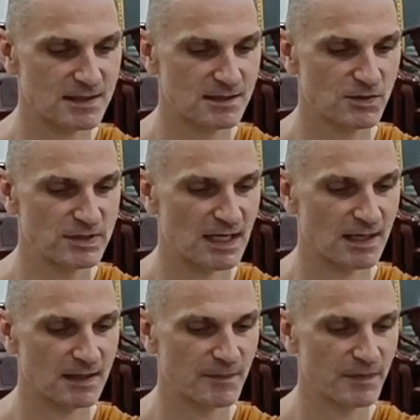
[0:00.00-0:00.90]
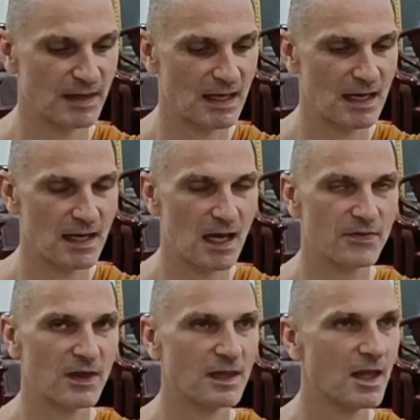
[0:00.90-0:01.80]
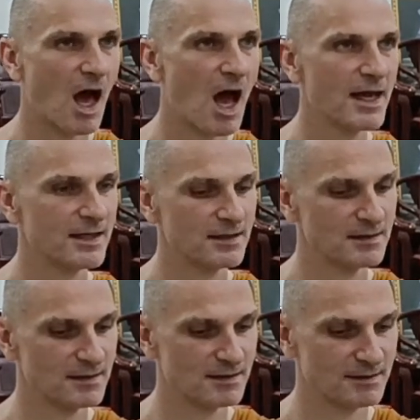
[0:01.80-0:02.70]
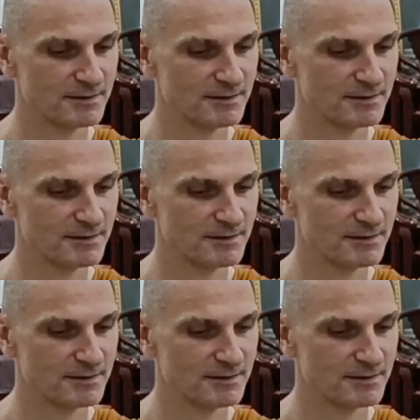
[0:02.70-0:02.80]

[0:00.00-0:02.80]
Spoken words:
Sutta, the lion.